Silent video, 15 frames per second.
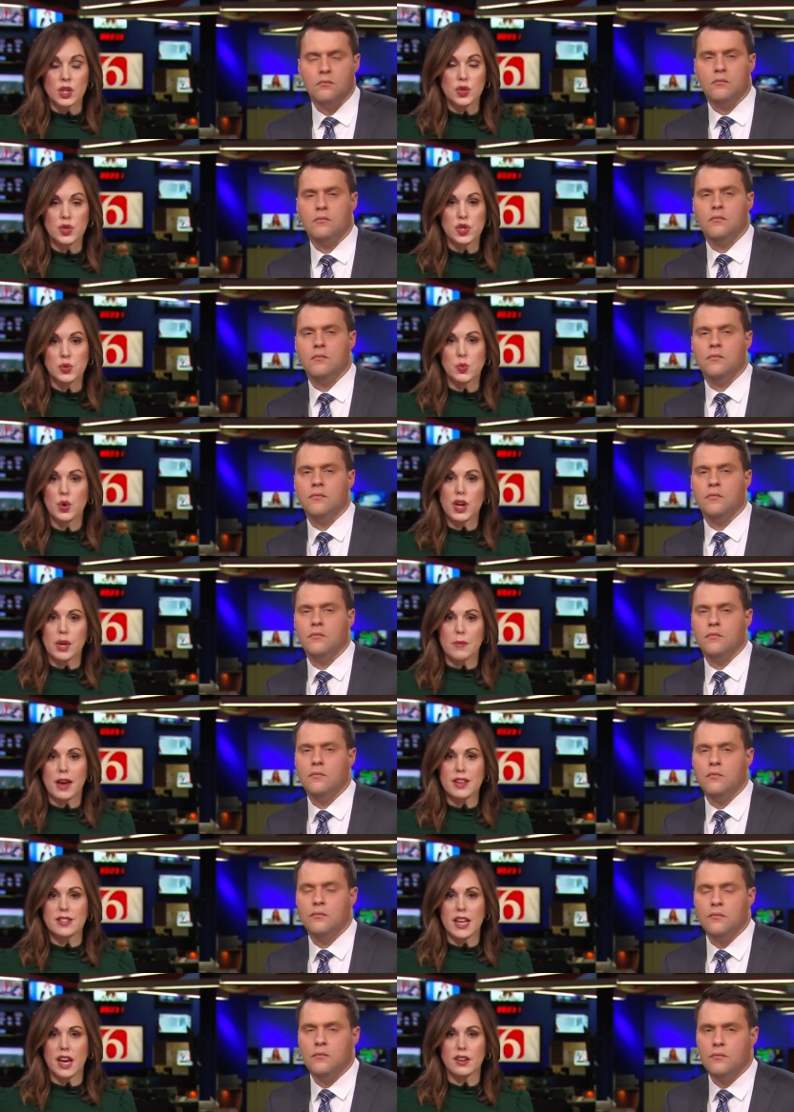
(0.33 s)
Speaker 1: New this morning,
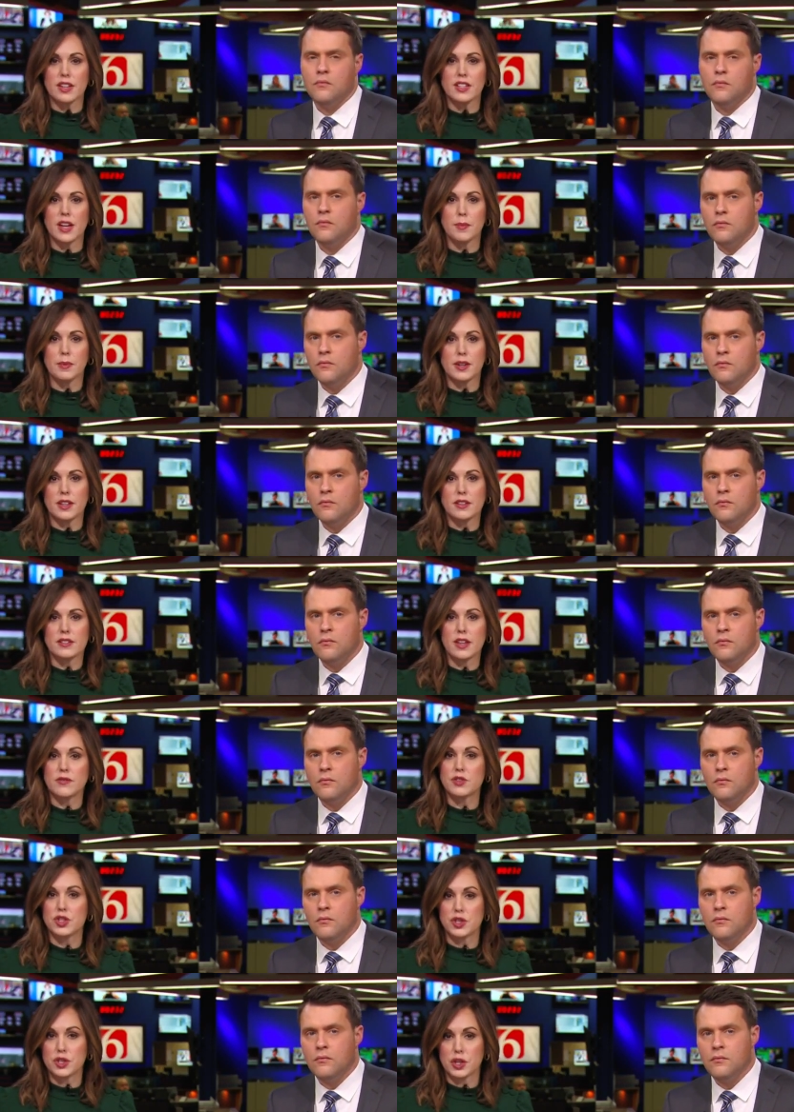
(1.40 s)
Mayes County deputies have
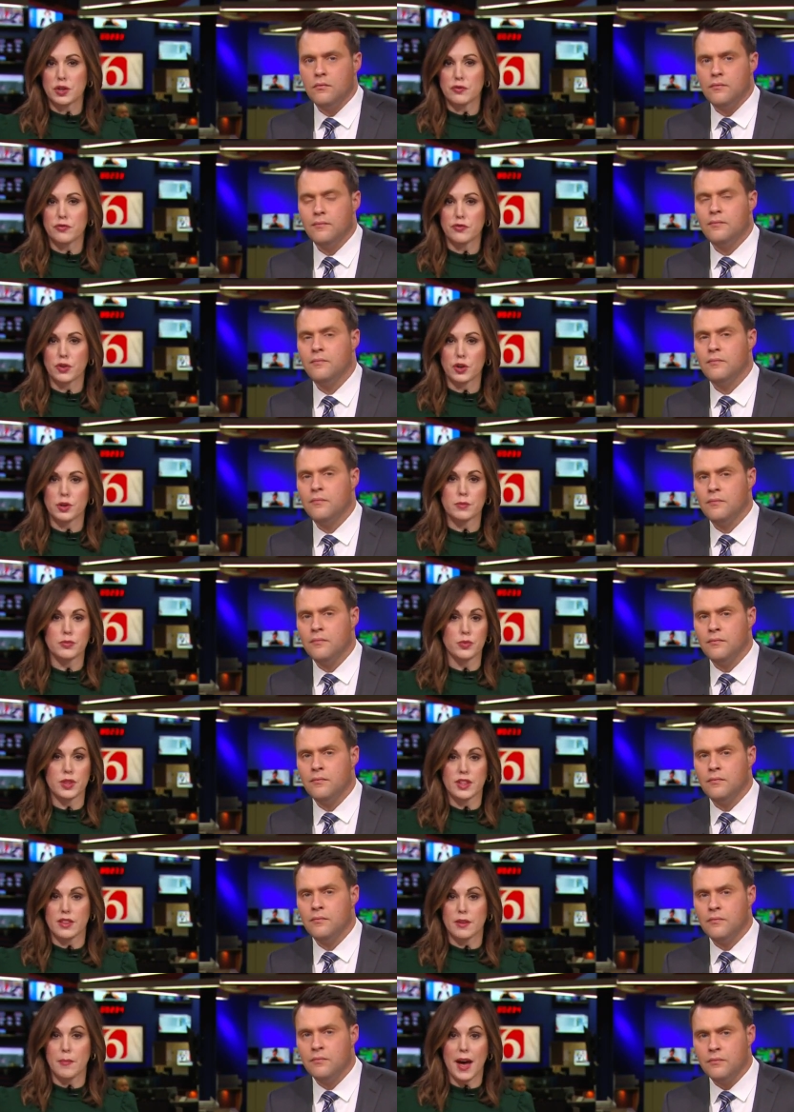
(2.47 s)
just confirmed
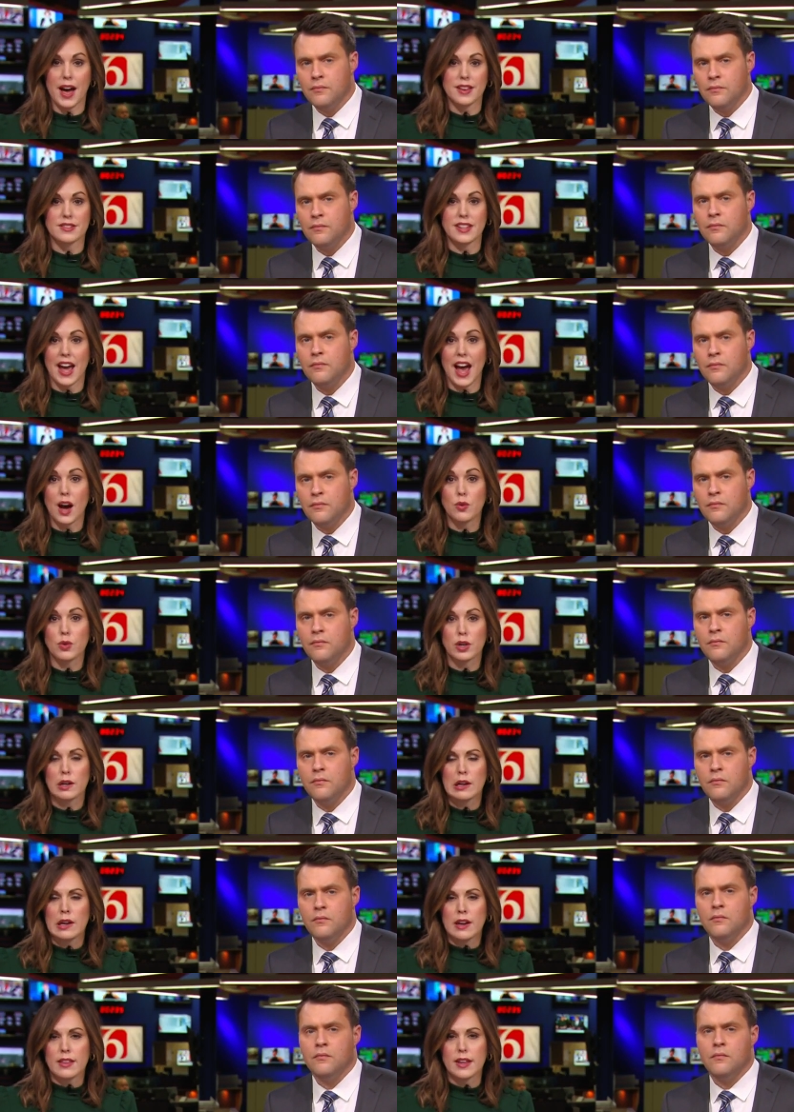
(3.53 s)
within the past hour
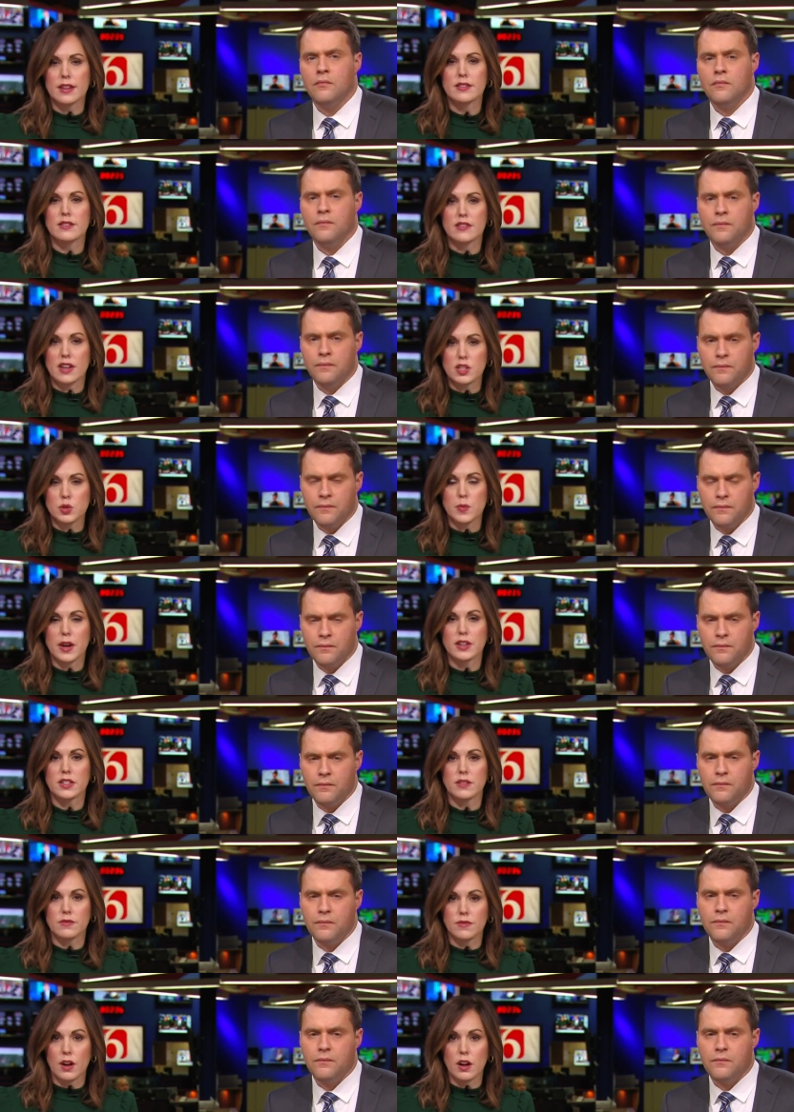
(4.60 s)
that a suspect
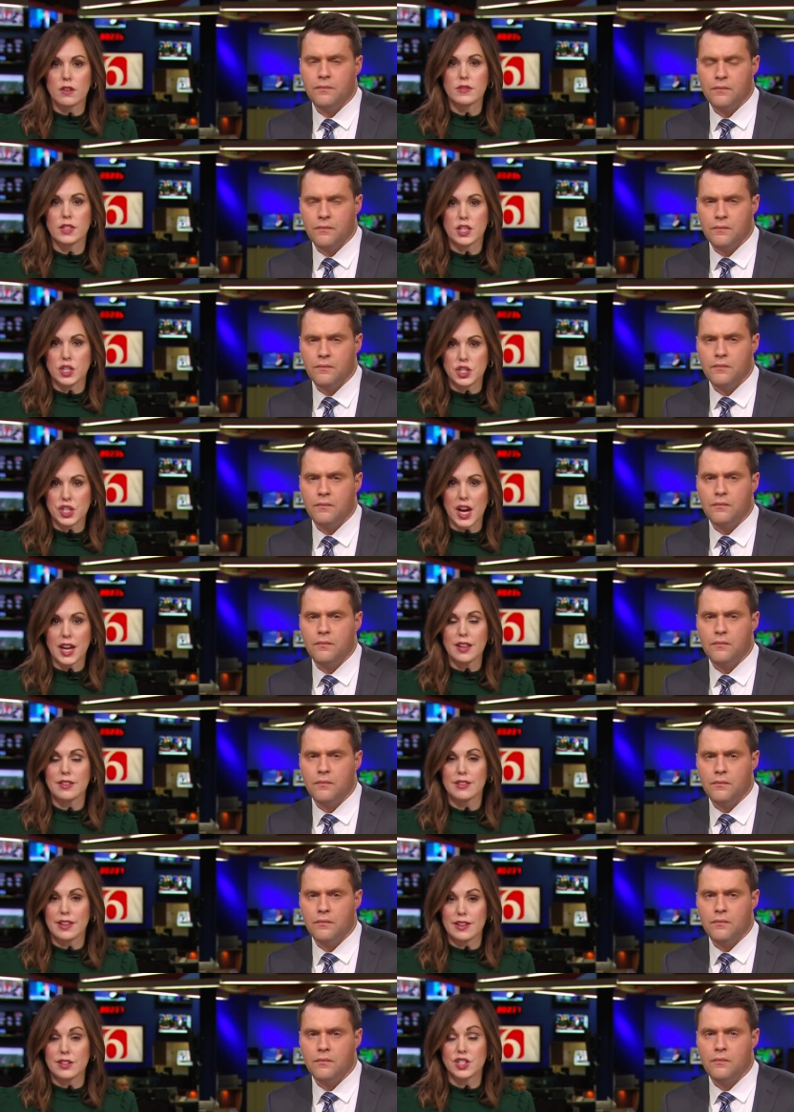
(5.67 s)
involved in a
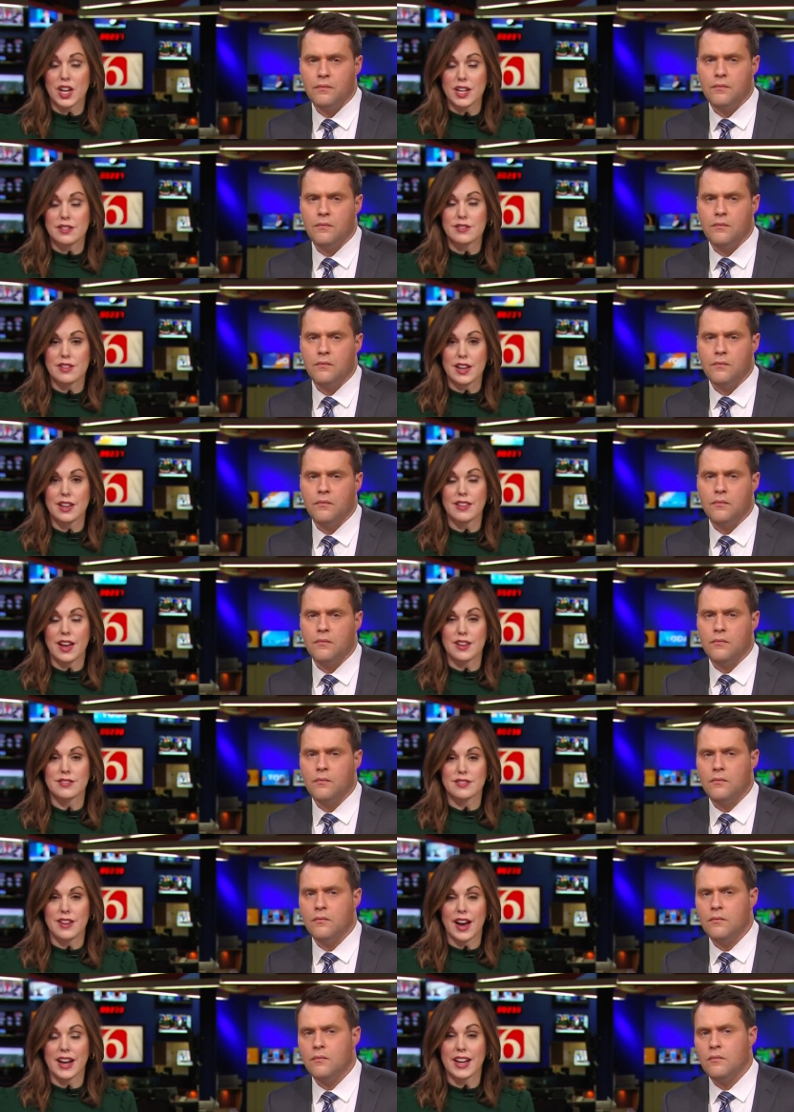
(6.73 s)
chase late last
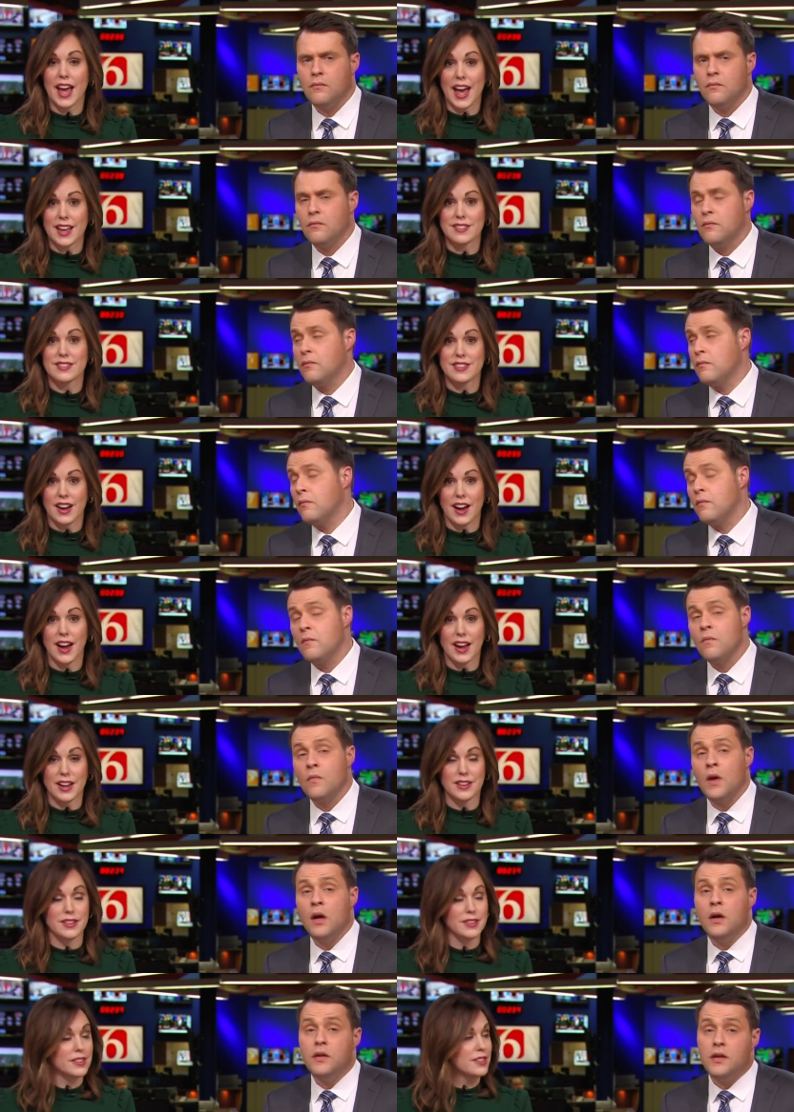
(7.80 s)
night has
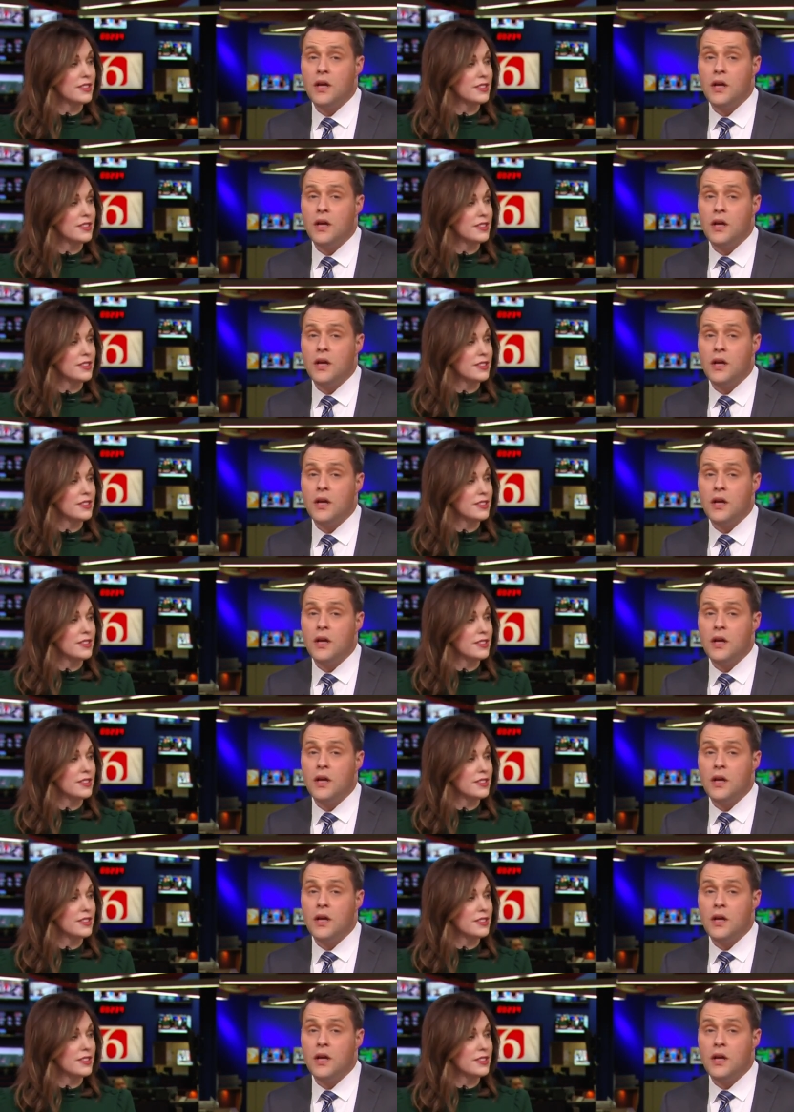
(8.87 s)
died.